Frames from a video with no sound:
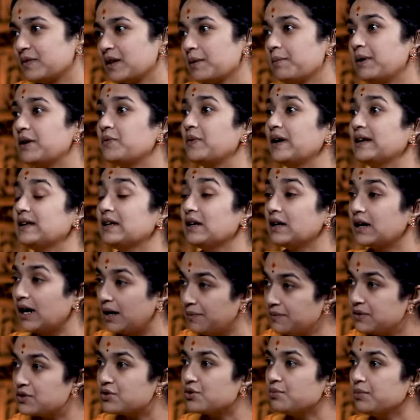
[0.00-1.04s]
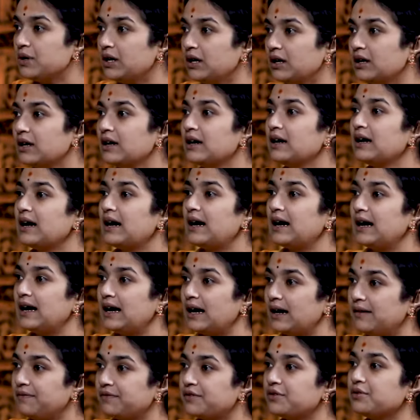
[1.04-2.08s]
But when he comes to me, I
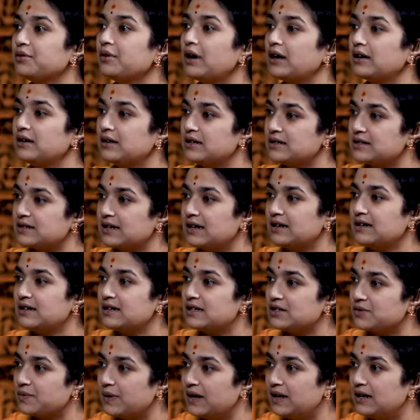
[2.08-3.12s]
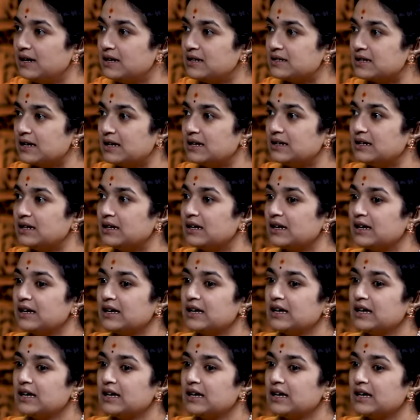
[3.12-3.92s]
have to understand his wellness, and